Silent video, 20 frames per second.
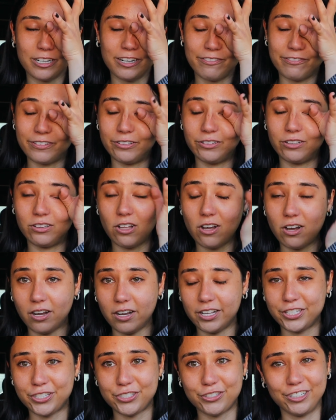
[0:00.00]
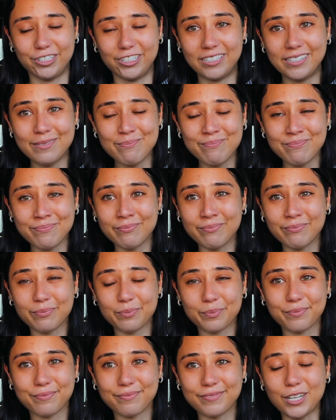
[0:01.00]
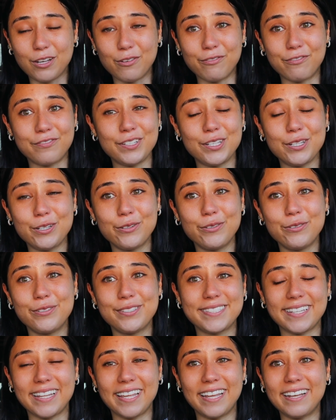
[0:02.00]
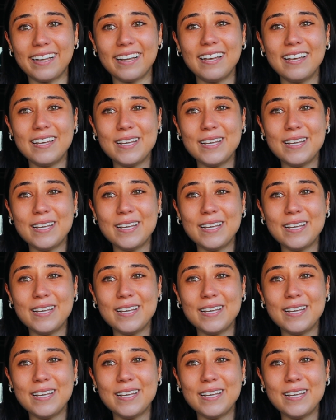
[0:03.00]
I feel lost or confused. Like,